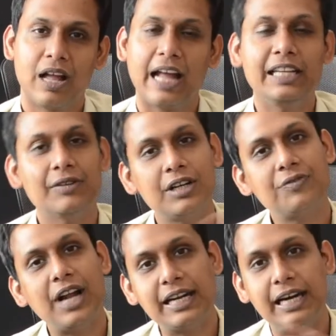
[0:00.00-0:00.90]
And even
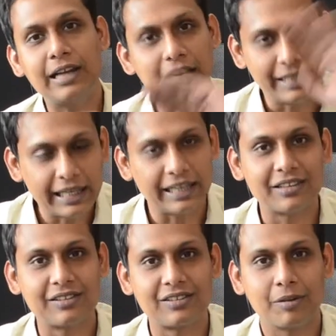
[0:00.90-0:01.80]
if that data
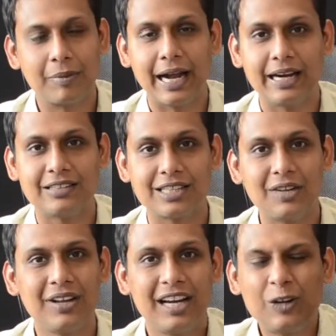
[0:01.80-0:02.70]
leaks by itself,